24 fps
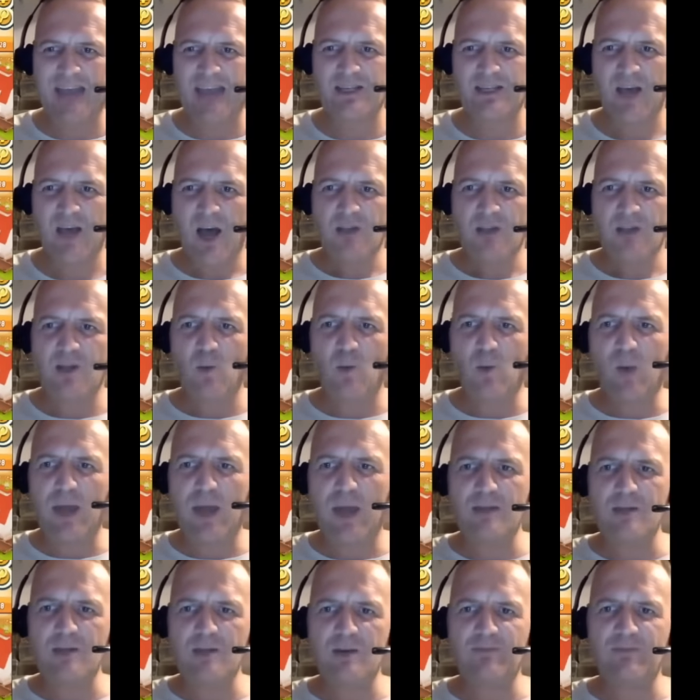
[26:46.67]
So where do you
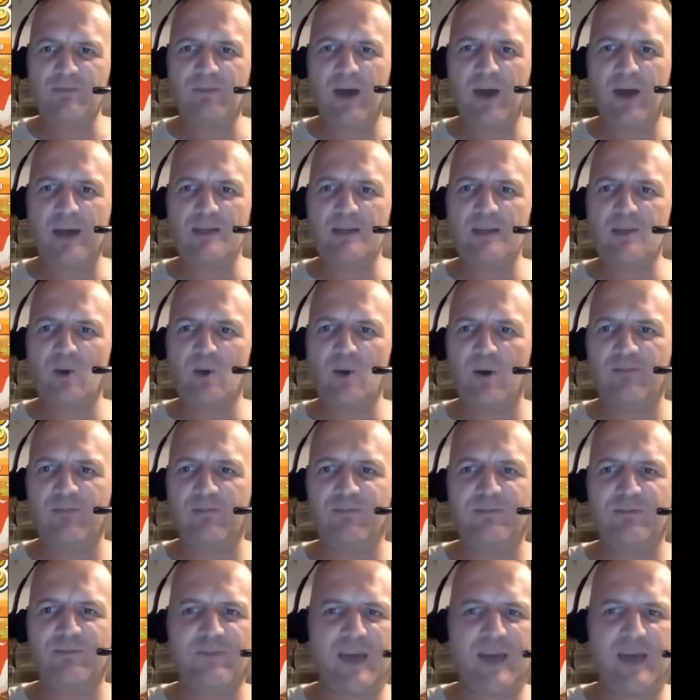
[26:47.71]
find your
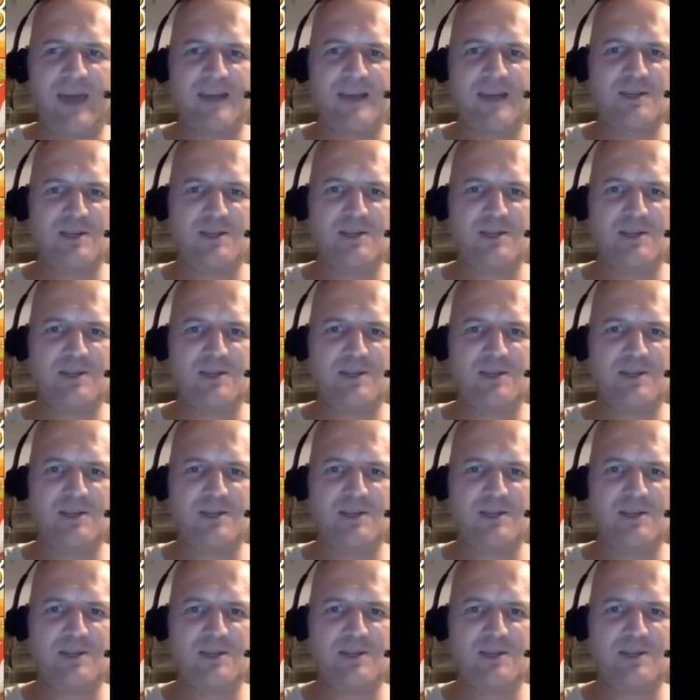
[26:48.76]
face?